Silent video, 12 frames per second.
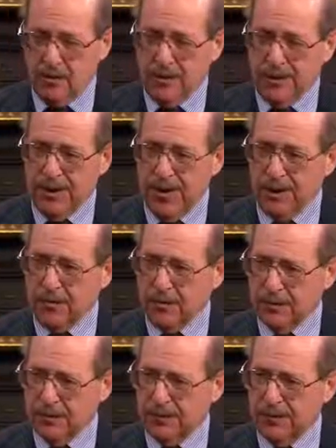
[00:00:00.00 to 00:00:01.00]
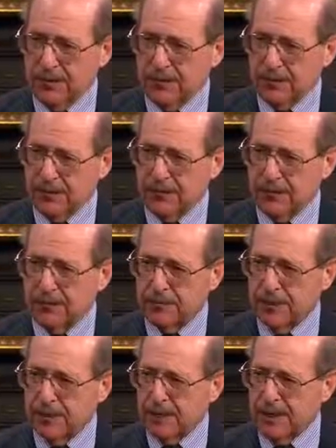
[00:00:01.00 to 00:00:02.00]
Well, what happened was
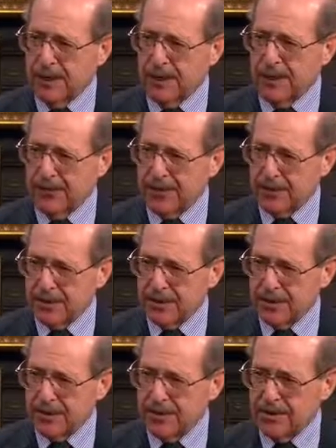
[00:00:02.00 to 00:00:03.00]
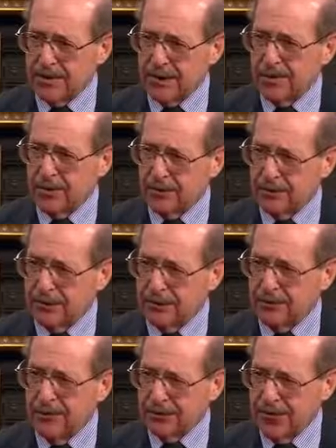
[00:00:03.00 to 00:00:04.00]
people got Alzheimer's disease. They got low
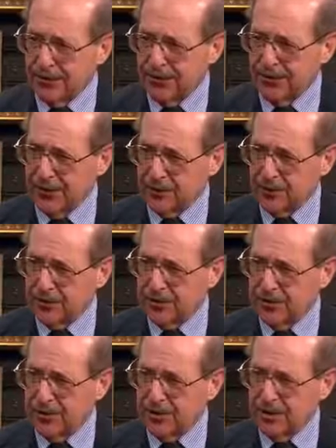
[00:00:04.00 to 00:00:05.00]
T, erectile dysfunction,